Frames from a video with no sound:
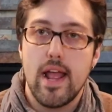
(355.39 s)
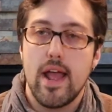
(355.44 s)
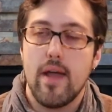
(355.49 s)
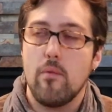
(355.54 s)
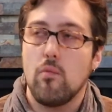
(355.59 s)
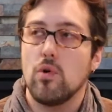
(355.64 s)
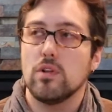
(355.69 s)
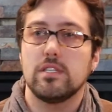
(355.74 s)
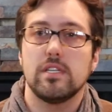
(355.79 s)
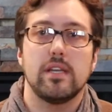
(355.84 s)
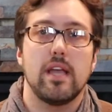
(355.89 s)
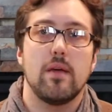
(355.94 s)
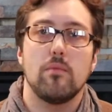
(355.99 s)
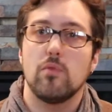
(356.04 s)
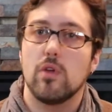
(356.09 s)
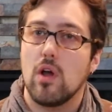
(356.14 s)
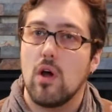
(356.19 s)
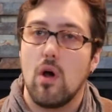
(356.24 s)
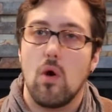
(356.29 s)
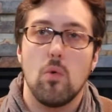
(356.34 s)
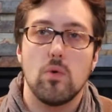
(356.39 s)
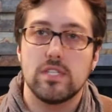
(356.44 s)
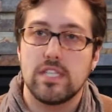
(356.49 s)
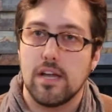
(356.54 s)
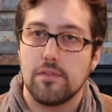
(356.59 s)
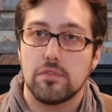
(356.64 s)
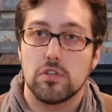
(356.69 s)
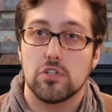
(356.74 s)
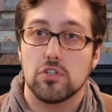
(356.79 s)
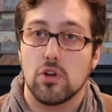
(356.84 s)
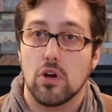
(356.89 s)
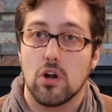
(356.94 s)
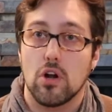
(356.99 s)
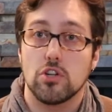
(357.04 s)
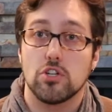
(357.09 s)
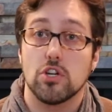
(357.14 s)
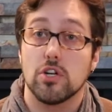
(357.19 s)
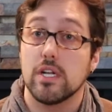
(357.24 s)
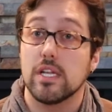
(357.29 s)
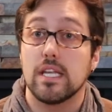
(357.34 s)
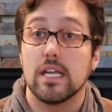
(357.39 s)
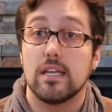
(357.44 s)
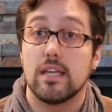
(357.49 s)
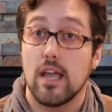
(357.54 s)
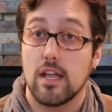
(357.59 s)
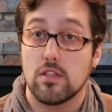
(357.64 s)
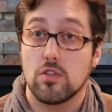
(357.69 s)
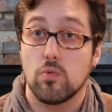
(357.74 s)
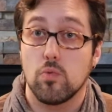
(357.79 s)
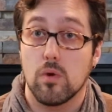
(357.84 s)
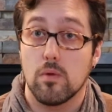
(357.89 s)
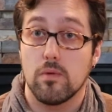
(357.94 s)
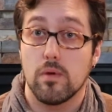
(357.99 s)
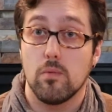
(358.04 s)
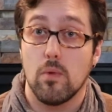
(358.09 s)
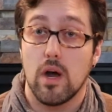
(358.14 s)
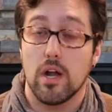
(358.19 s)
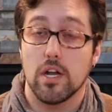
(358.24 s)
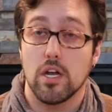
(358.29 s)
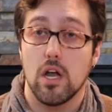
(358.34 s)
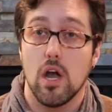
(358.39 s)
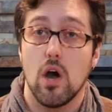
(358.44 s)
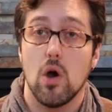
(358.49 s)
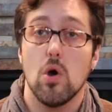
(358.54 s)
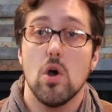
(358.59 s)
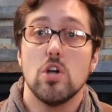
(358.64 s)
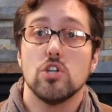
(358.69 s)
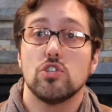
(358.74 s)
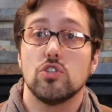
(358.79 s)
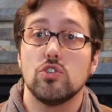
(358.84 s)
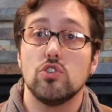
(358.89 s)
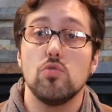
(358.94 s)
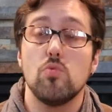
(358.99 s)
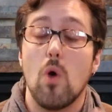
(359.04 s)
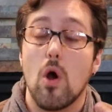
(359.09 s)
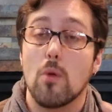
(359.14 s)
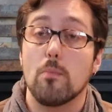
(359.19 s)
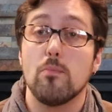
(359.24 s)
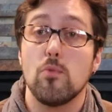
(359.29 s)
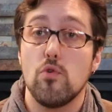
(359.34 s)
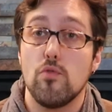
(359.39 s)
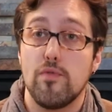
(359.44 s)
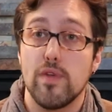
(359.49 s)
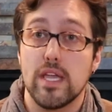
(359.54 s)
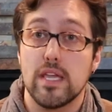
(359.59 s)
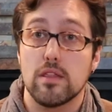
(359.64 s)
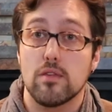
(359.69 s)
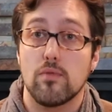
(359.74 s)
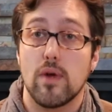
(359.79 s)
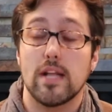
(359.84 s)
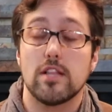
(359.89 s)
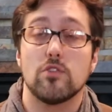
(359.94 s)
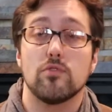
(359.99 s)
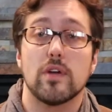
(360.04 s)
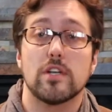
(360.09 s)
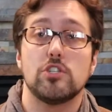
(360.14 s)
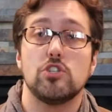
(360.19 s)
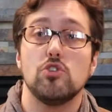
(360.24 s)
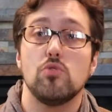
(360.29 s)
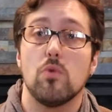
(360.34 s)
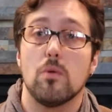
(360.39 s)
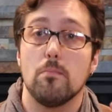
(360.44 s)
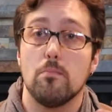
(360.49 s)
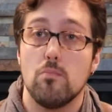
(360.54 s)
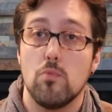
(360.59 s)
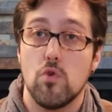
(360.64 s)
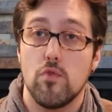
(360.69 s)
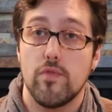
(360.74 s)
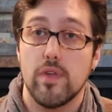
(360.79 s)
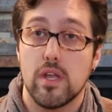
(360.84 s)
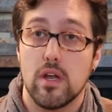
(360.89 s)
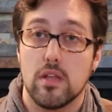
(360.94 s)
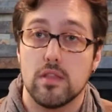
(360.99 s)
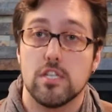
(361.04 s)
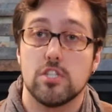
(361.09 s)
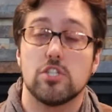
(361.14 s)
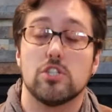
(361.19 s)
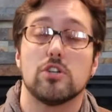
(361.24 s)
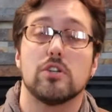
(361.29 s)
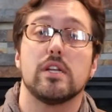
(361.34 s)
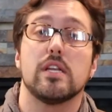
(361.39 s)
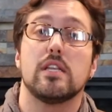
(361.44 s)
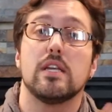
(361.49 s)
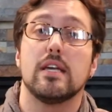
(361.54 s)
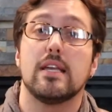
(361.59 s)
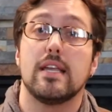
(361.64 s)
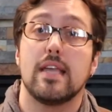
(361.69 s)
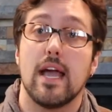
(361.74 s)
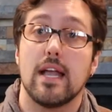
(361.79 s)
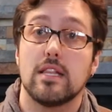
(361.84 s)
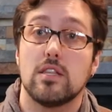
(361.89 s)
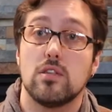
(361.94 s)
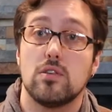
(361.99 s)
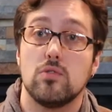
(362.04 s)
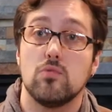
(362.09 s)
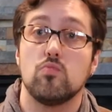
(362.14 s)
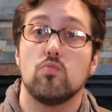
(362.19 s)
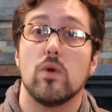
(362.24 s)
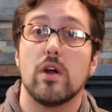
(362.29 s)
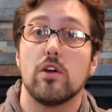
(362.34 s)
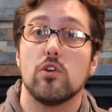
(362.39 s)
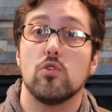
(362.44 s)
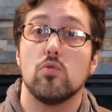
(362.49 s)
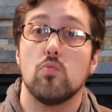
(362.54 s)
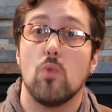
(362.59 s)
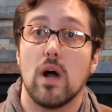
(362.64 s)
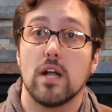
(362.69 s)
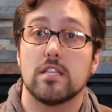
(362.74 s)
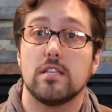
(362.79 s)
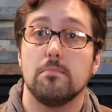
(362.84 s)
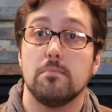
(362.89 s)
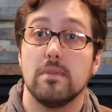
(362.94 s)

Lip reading: once again, we always have to start our journey to get to where we want to go. So you are moving in the right direction. You are moving on this journey to get to where you want to